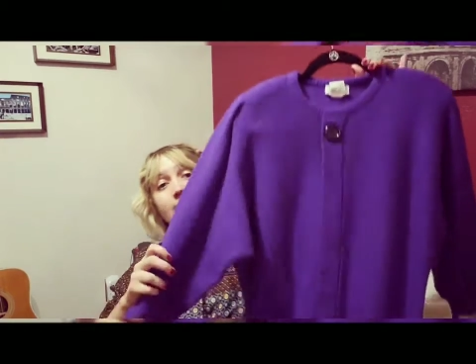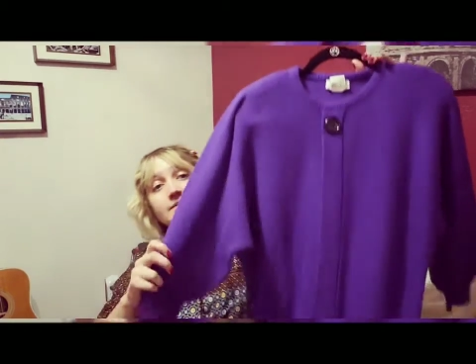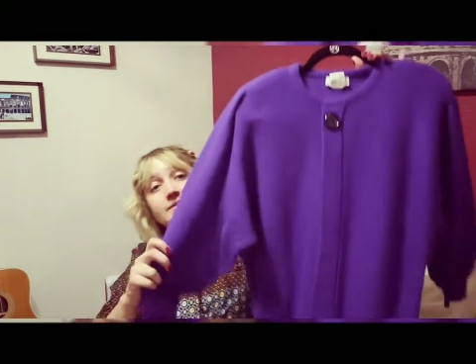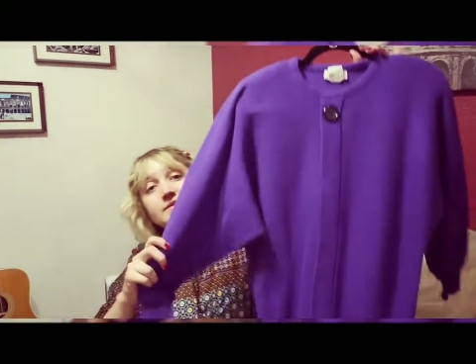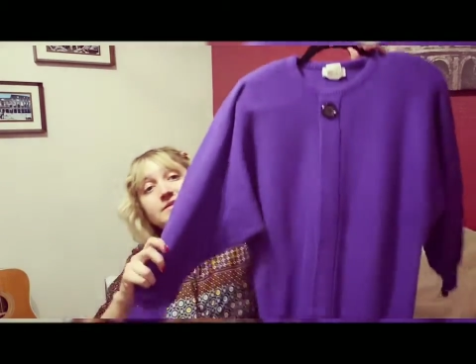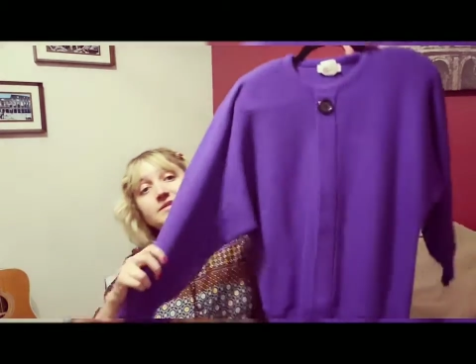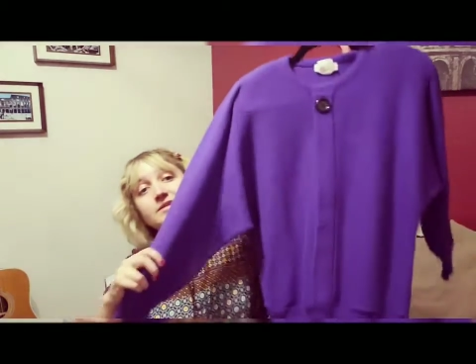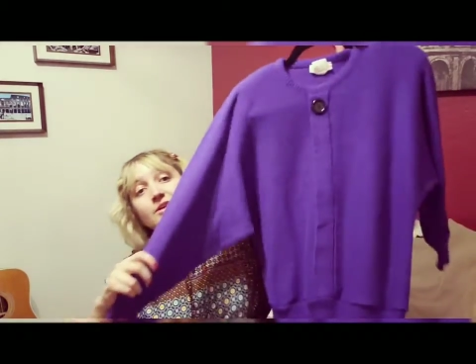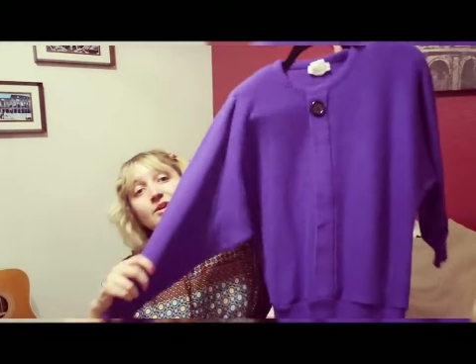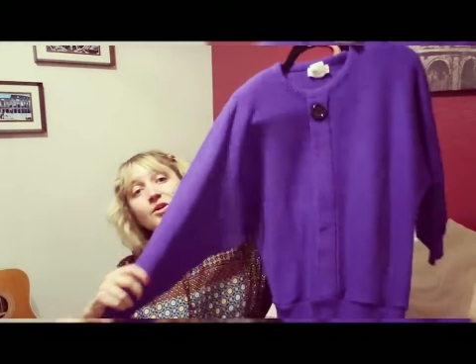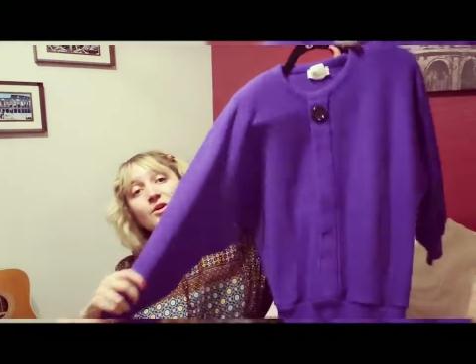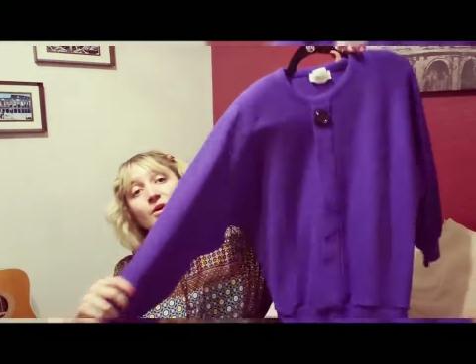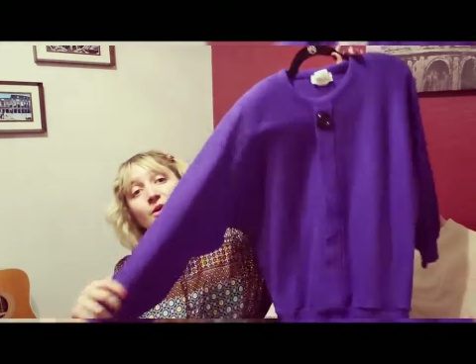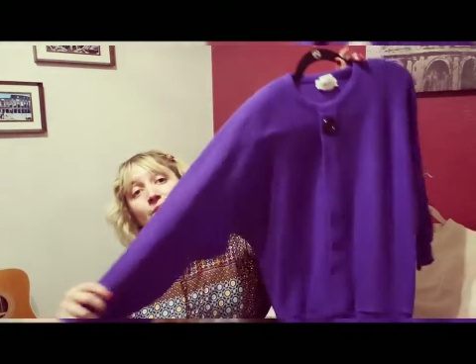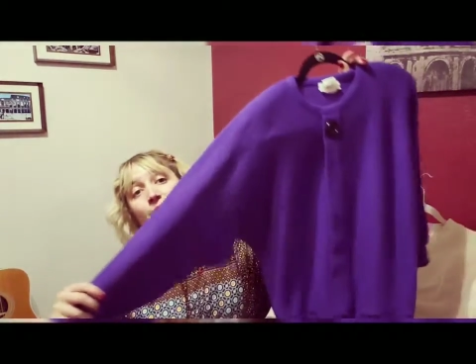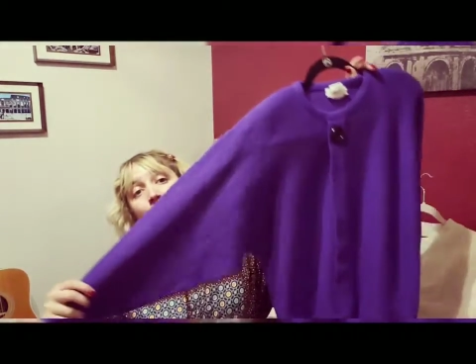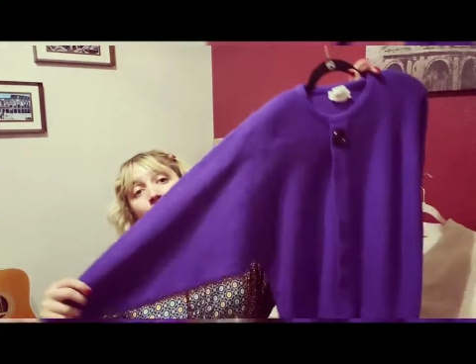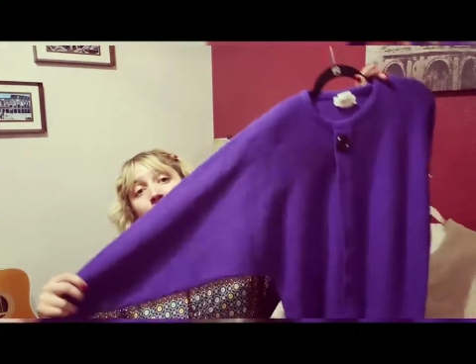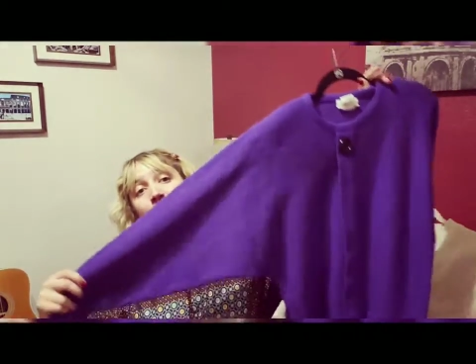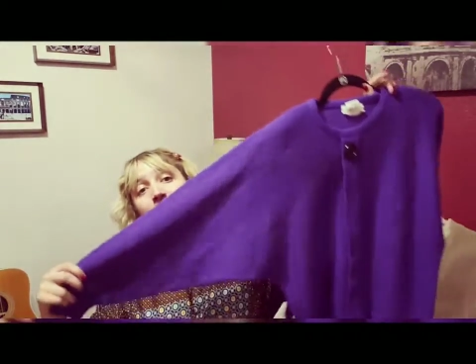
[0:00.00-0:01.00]

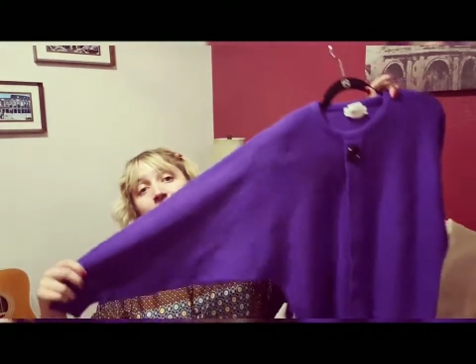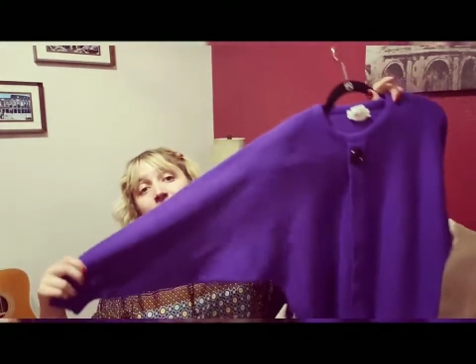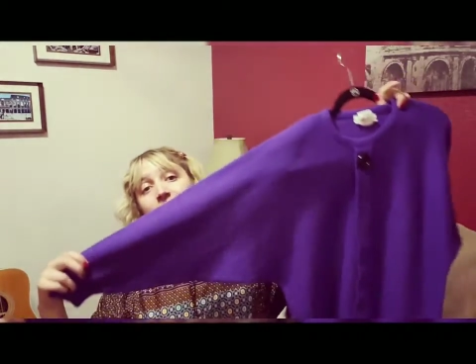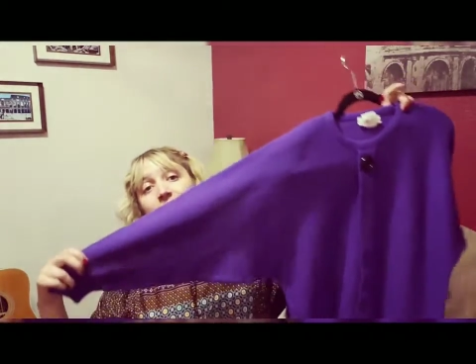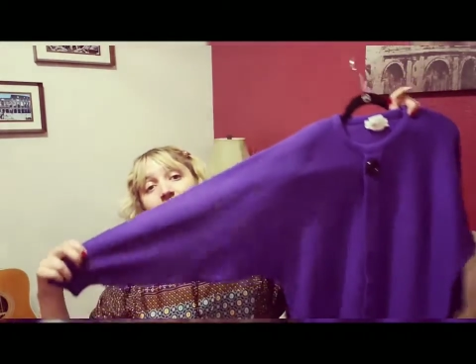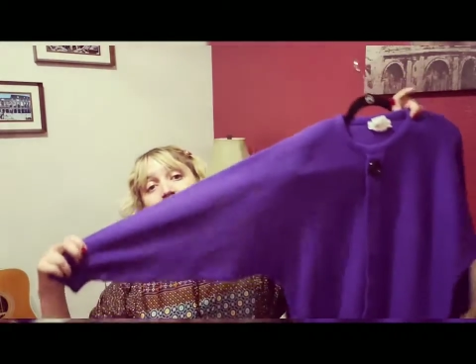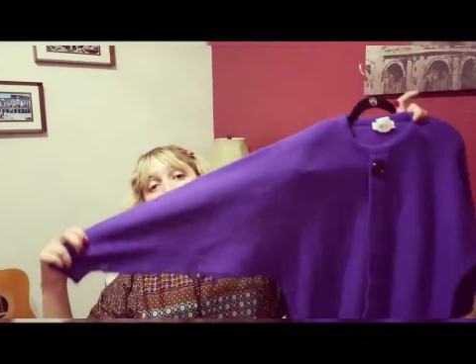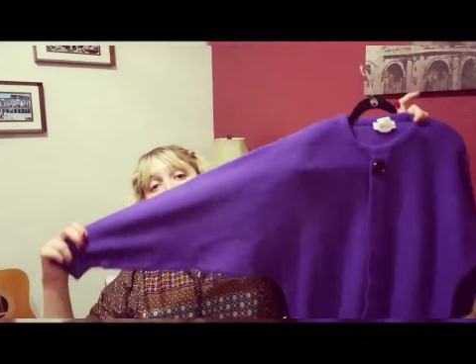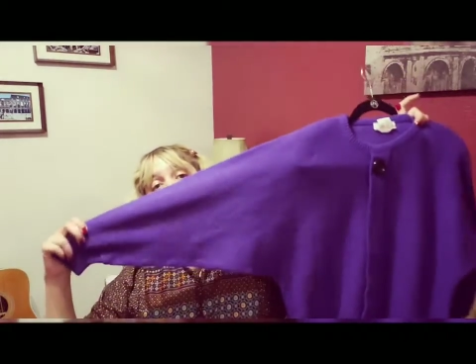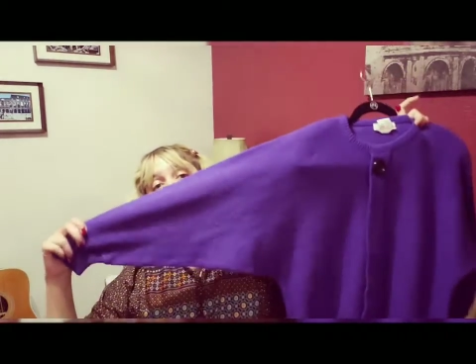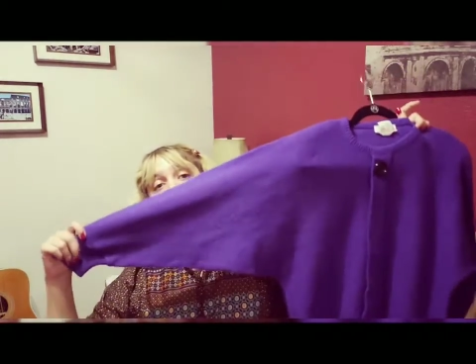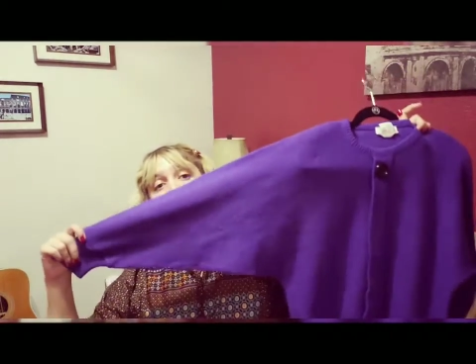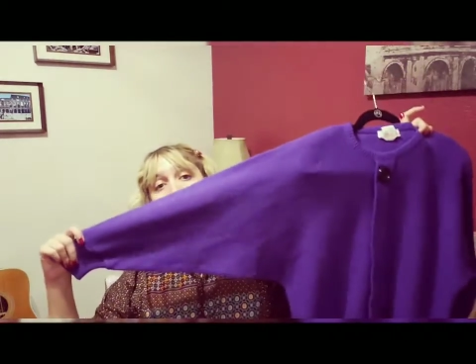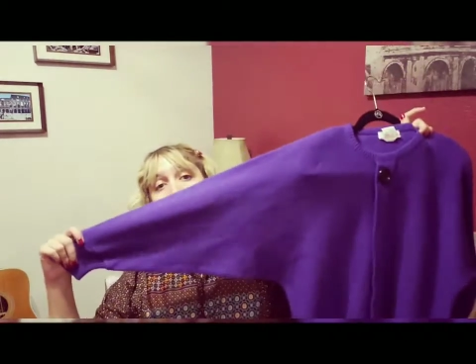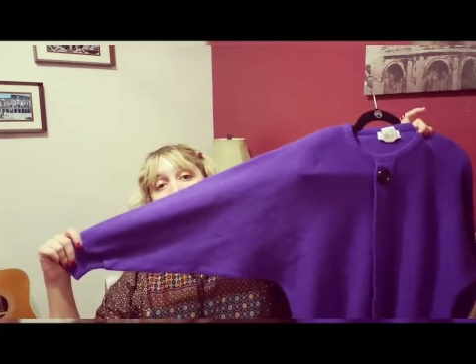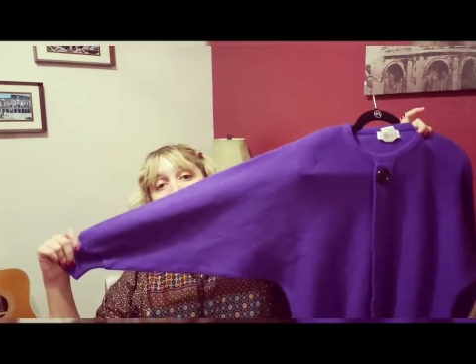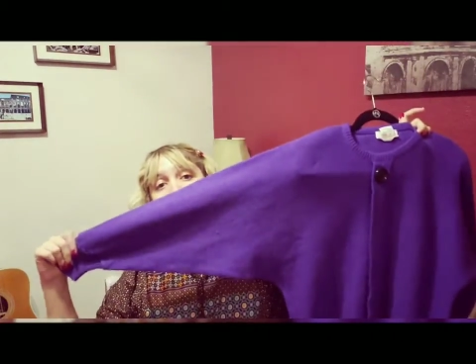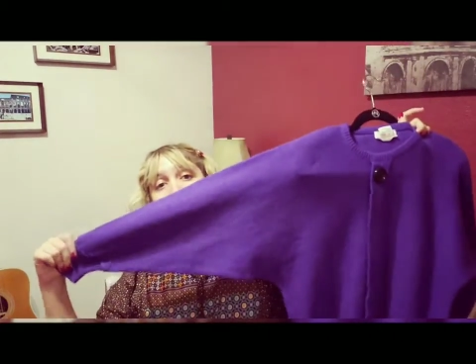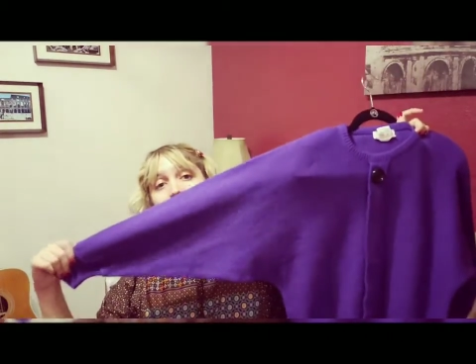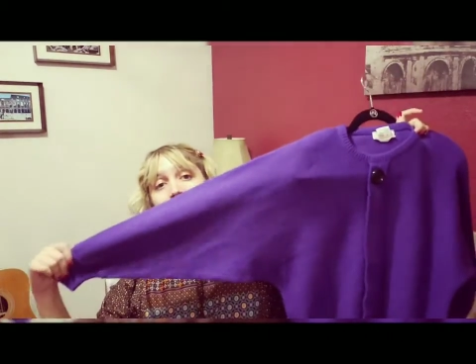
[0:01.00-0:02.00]
So
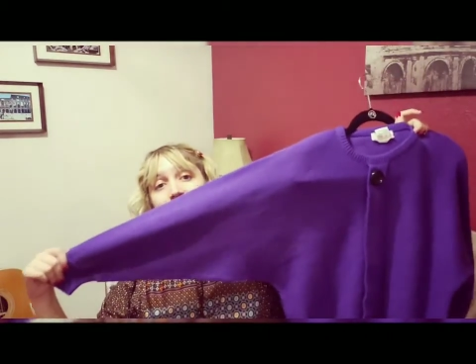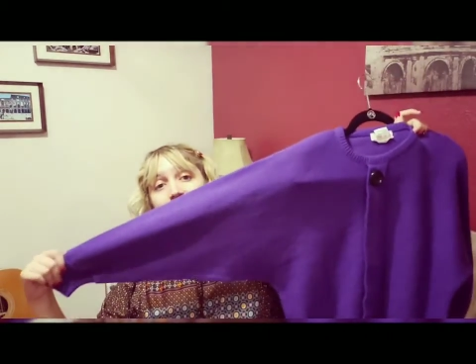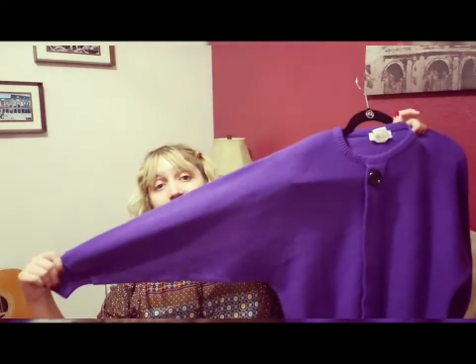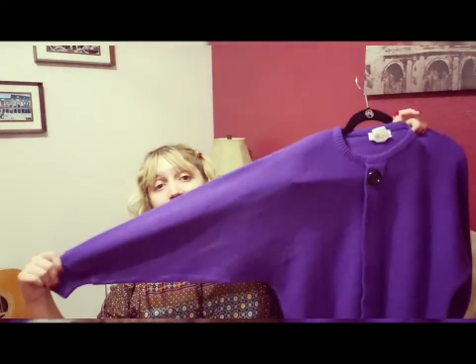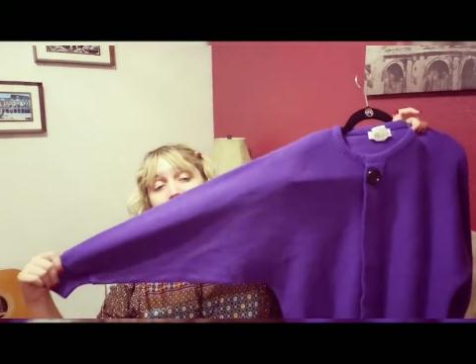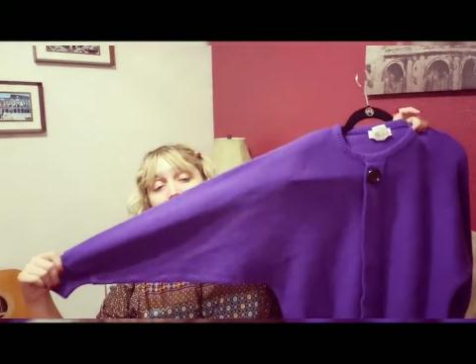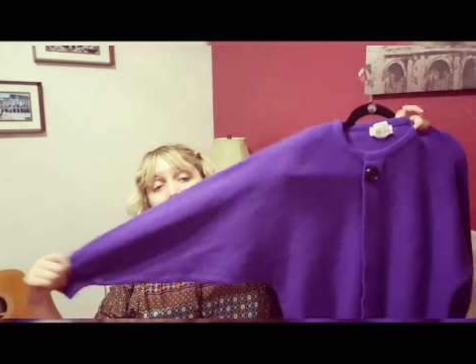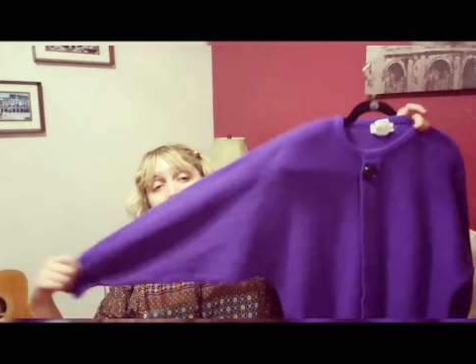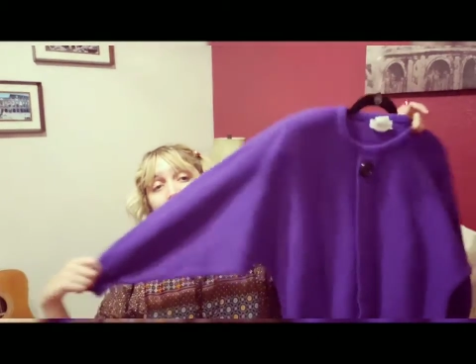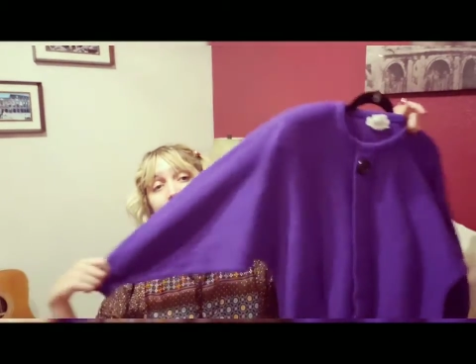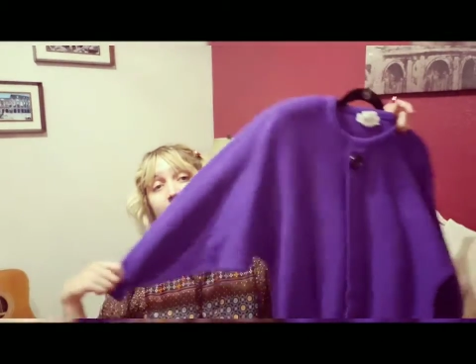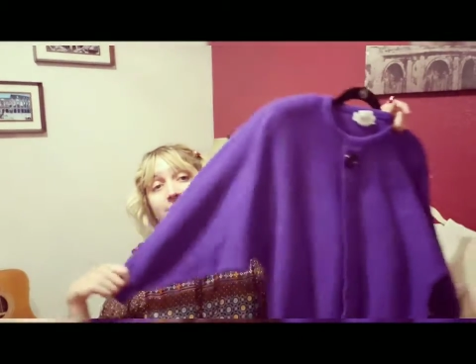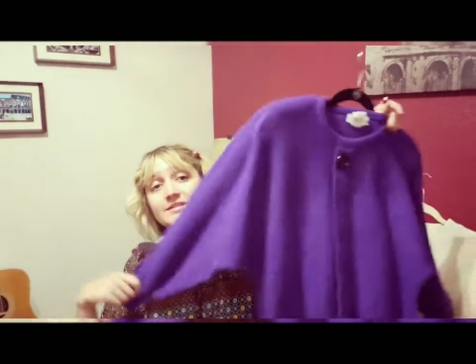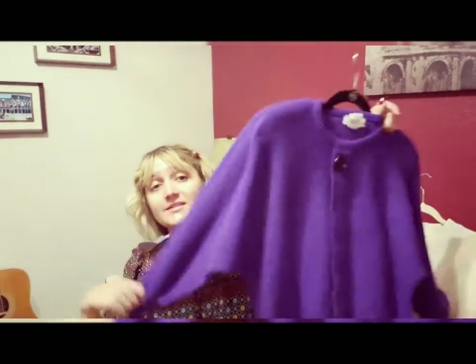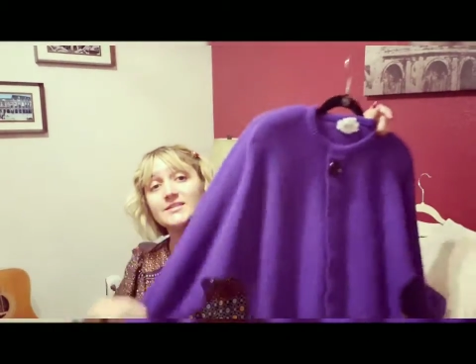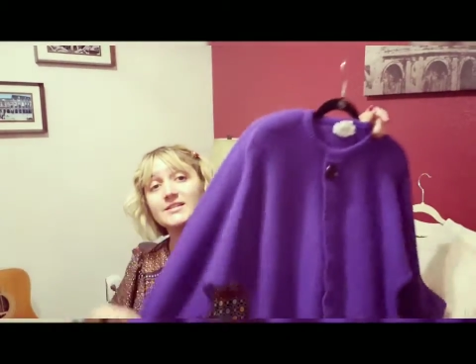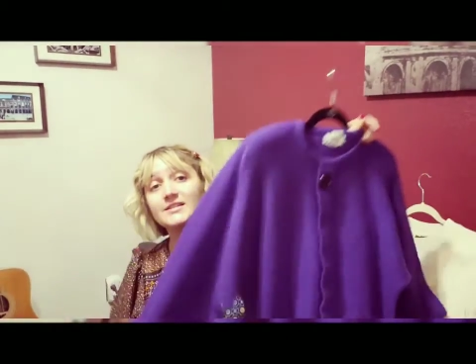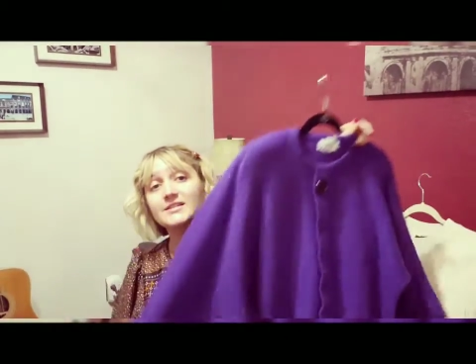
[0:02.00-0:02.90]
this